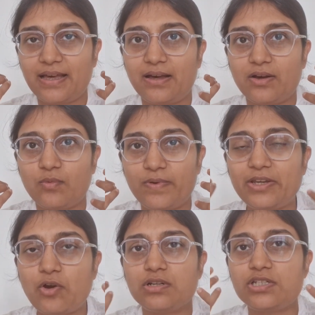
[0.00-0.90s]

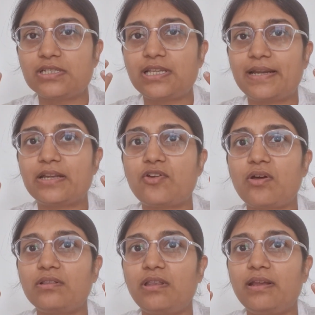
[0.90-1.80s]
very consciously, I did
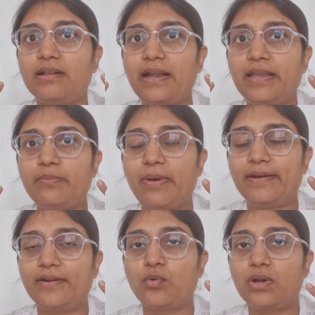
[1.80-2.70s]
not think that he
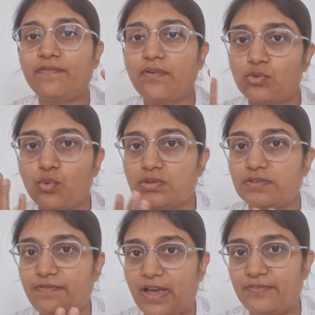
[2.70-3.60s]
meant it only for
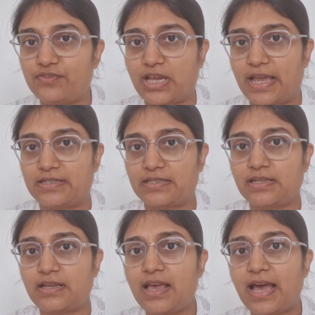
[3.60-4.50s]
those 5 chants.